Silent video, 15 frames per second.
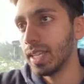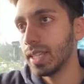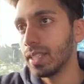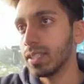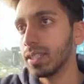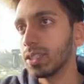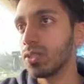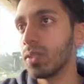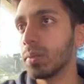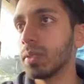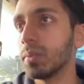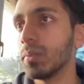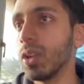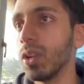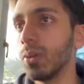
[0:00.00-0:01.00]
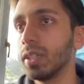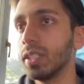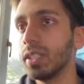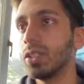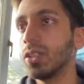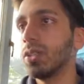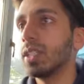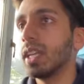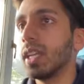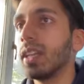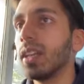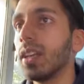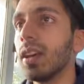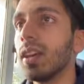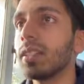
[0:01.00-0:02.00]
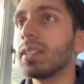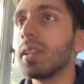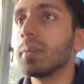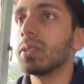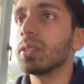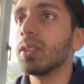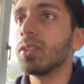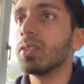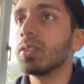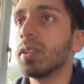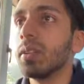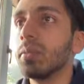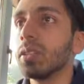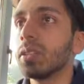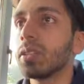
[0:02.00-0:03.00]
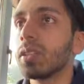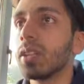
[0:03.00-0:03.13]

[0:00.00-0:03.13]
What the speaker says: in the description below. We did use it in the last episode. So let me just